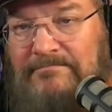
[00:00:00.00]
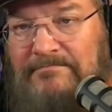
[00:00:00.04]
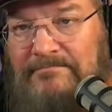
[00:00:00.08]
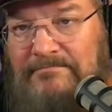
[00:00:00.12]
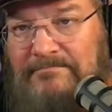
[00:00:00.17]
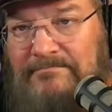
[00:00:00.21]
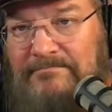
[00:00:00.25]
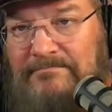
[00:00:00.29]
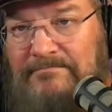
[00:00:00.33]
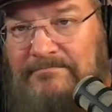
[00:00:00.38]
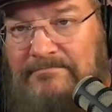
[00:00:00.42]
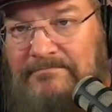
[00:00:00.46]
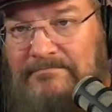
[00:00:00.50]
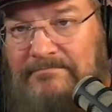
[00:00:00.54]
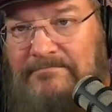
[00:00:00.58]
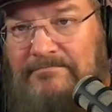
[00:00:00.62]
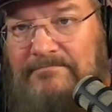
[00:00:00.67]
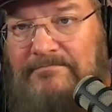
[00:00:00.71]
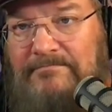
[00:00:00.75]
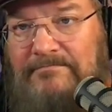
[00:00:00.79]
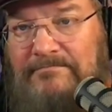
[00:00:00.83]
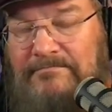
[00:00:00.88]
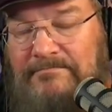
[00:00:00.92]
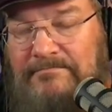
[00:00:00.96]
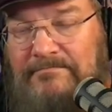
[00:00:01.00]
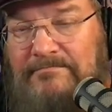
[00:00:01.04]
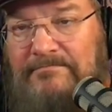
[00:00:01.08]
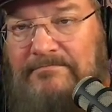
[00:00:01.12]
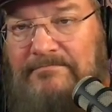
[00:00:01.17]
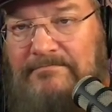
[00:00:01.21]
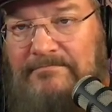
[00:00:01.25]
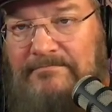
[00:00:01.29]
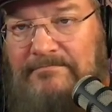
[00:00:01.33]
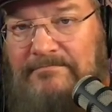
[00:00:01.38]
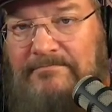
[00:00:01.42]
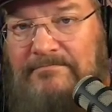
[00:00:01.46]

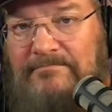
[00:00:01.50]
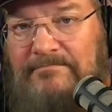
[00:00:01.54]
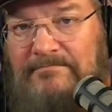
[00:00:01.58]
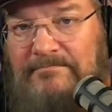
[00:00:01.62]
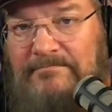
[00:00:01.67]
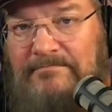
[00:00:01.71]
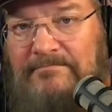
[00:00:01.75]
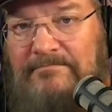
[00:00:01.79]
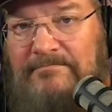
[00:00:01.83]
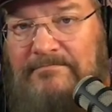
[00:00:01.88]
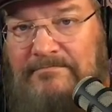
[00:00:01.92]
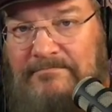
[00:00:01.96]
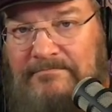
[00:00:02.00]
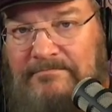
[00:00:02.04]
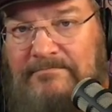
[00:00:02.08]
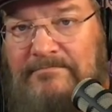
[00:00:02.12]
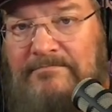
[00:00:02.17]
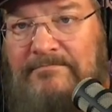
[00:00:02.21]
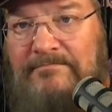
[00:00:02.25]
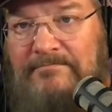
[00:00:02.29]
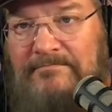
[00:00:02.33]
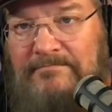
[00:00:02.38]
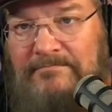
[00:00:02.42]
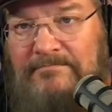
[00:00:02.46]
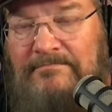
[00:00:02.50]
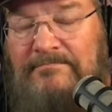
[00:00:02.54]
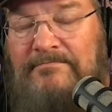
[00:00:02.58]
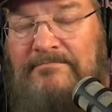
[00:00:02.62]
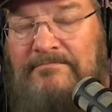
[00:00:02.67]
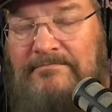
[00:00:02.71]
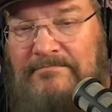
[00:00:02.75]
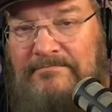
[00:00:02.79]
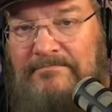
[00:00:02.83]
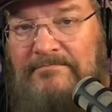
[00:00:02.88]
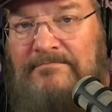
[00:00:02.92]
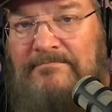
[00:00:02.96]

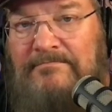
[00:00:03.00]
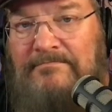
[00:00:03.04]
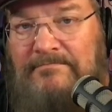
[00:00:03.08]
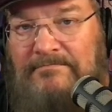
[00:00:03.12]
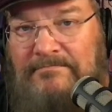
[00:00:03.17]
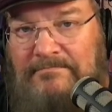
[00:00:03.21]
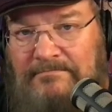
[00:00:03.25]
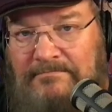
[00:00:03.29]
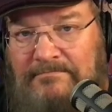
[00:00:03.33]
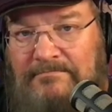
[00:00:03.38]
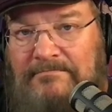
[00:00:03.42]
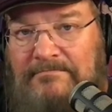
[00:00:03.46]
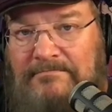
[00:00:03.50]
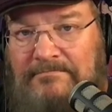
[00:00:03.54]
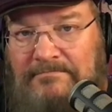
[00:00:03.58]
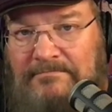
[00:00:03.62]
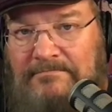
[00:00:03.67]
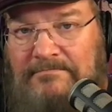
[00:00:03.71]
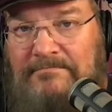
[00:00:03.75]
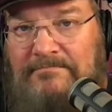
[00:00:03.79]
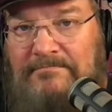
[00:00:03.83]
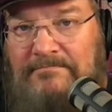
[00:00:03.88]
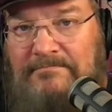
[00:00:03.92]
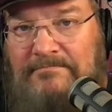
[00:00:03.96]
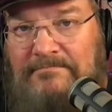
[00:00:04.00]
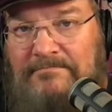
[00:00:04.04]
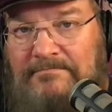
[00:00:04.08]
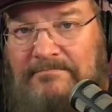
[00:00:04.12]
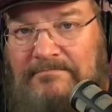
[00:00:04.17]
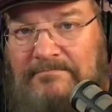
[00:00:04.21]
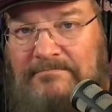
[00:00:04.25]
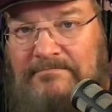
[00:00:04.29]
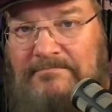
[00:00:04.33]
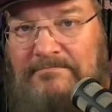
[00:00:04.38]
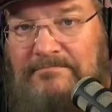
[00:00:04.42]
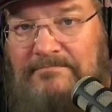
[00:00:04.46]

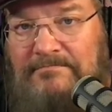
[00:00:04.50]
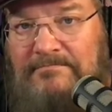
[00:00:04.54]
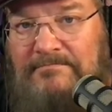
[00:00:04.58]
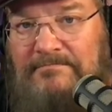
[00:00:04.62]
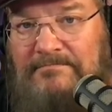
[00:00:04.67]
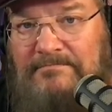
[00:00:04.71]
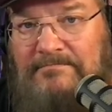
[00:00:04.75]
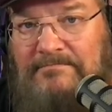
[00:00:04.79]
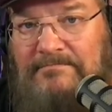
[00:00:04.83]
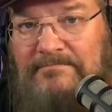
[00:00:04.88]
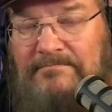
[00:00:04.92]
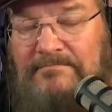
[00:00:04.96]
(silent)